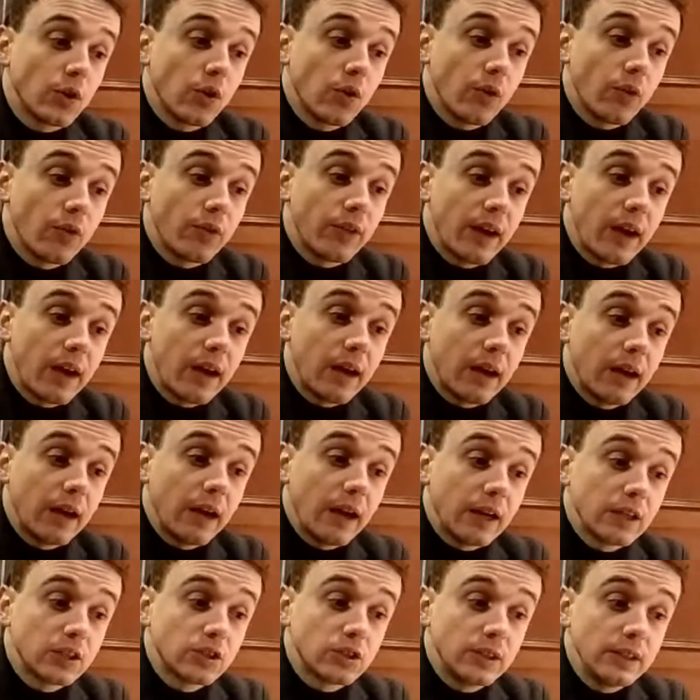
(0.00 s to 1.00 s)
So they are
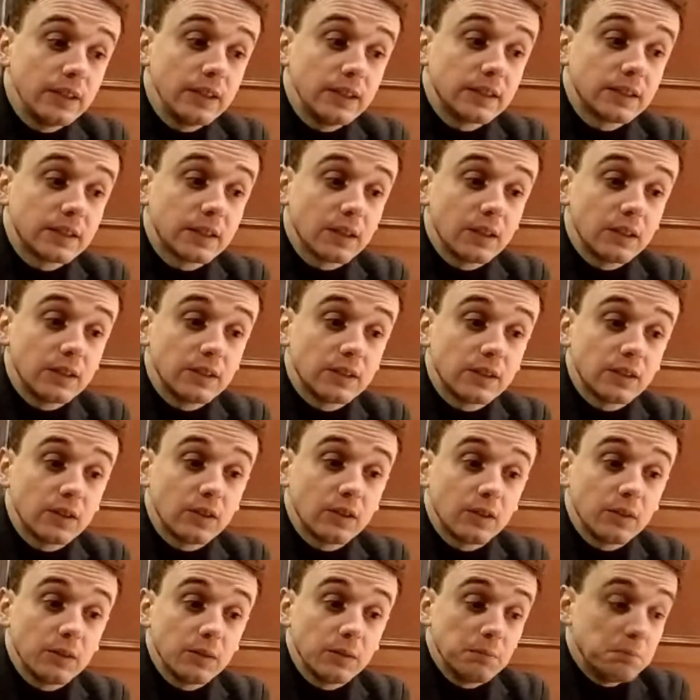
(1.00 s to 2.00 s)
actually, it's
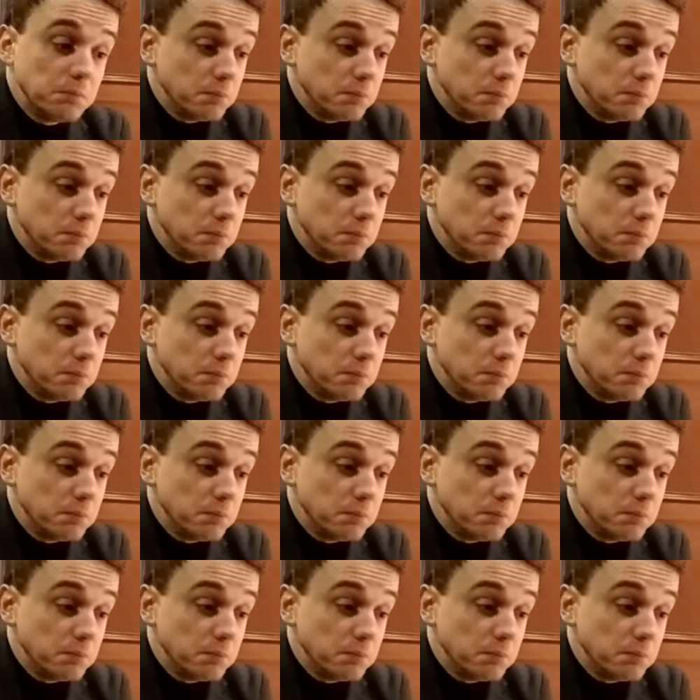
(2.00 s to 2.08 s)
a